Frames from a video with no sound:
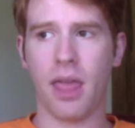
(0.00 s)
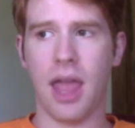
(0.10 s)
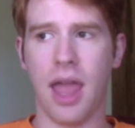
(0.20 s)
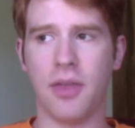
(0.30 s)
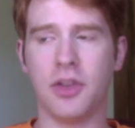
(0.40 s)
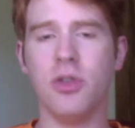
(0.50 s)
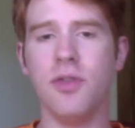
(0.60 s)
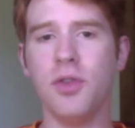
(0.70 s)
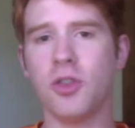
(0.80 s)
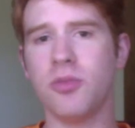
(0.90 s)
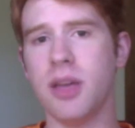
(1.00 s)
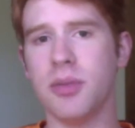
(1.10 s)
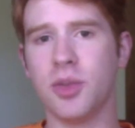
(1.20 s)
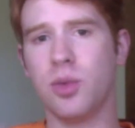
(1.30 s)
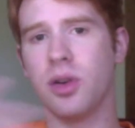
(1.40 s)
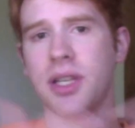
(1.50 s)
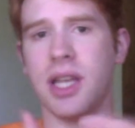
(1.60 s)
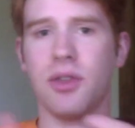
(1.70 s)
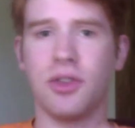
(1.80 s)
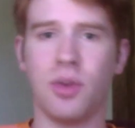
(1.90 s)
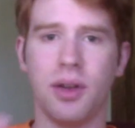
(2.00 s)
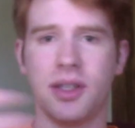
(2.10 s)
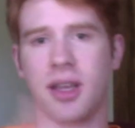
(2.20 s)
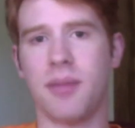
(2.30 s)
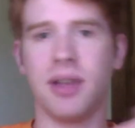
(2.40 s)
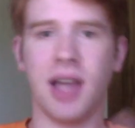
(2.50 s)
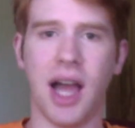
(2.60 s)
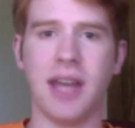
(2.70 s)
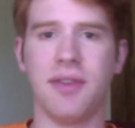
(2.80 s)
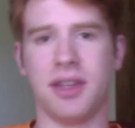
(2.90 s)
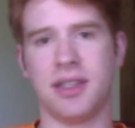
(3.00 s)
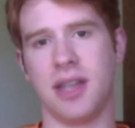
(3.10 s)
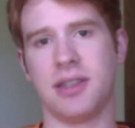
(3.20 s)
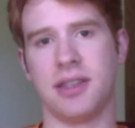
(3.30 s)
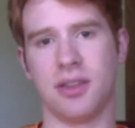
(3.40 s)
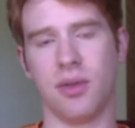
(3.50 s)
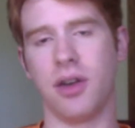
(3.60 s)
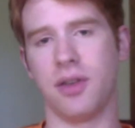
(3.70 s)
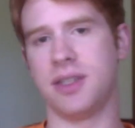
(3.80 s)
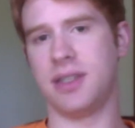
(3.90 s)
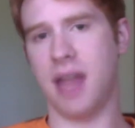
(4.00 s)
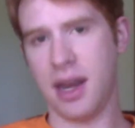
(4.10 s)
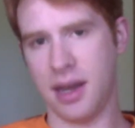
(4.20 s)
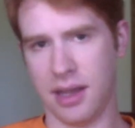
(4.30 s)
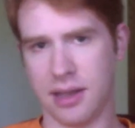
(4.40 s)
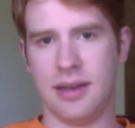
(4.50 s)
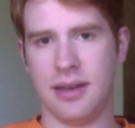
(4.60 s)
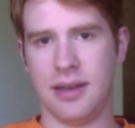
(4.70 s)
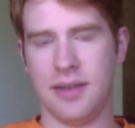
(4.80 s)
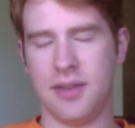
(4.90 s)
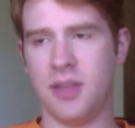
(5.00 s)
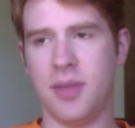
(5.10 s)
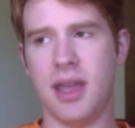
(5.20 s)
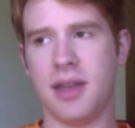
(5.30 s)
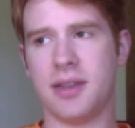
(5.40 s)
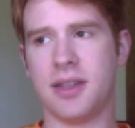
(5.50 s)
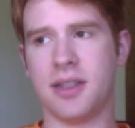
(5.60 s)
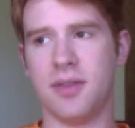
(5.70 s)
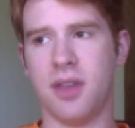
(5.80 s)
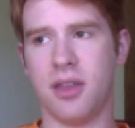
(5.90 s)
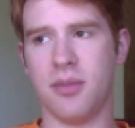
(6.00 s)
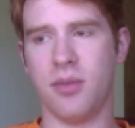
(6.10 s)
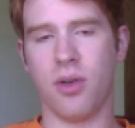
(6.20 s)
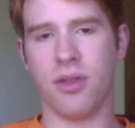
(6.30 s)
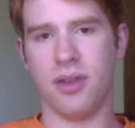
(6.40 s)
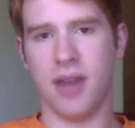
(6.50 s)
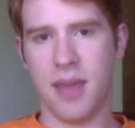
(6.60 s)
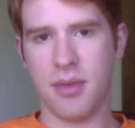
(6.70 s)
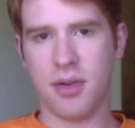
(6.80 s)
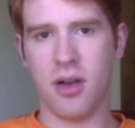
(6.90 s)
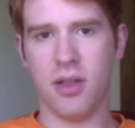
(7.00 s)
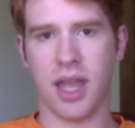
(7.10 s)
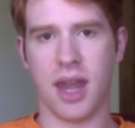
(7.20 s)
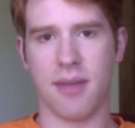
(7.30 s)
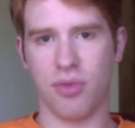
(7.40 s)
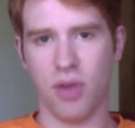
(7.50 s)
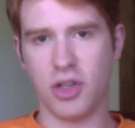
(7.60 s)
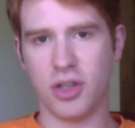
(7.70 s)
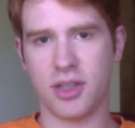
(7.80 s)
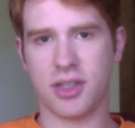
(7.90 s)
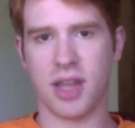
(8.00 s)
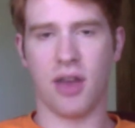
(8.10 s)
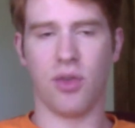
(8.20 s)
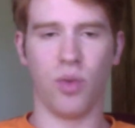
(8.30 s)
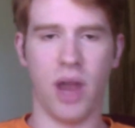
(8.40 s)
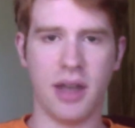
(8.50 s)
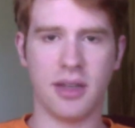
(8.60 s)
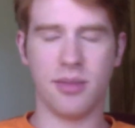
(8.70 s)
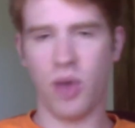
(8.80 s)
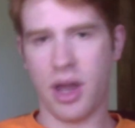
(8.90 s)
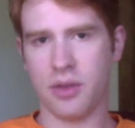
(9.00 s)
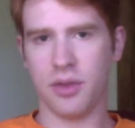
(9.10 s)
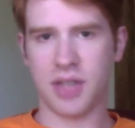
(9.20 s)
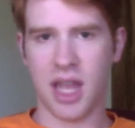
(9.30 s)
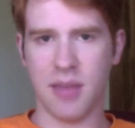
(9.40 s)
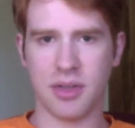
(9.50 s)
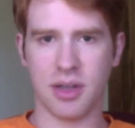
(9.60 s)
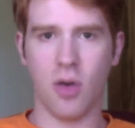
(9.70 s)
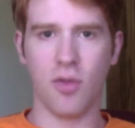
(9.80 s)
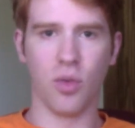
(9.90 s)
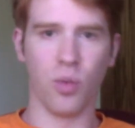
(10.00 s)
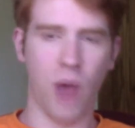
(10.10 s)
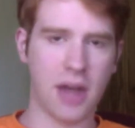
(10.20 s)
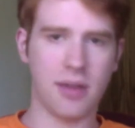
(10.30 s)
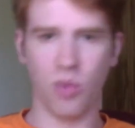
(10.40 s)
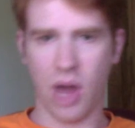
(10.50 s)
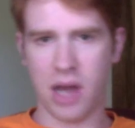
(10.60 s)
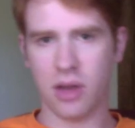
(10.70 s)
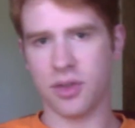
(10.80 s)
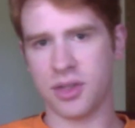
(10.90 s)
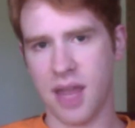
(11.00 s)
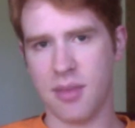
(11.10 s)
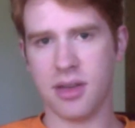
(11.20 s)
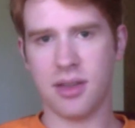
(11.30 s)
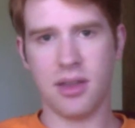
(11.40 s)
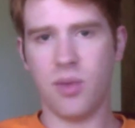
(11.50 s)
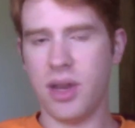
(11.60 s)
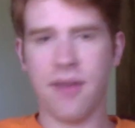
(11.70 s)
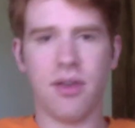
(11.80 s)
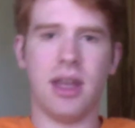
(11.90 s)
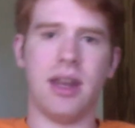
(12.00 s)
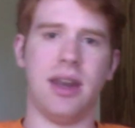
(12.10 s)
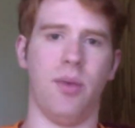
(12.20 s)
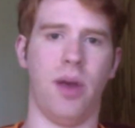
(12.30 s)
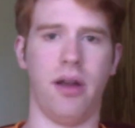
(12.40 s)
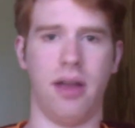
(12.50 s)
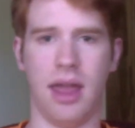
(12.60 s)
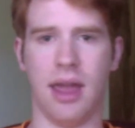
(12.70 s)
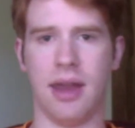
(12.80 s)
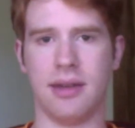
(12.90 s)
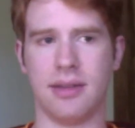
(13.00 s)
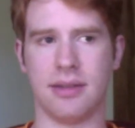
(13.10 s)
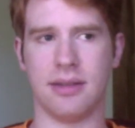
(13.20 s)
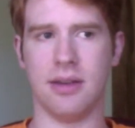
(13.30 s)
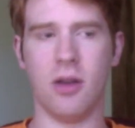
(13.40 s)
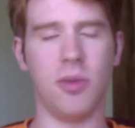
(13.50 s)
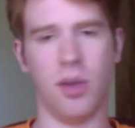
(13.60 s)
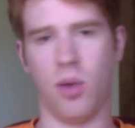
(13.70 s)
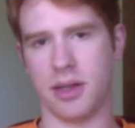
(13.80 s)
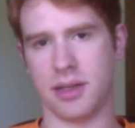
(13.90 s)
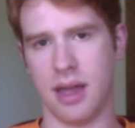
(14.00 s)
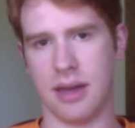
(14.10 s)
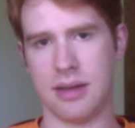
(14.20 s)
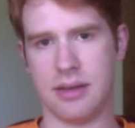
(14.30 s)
And the two of you should be able to work together towards some kind of consensus or understanding. If the debate consists of nothing more than name-calling and prejudice and random radical statement over random radical statement, then we never get anywhere, and nobody wants that.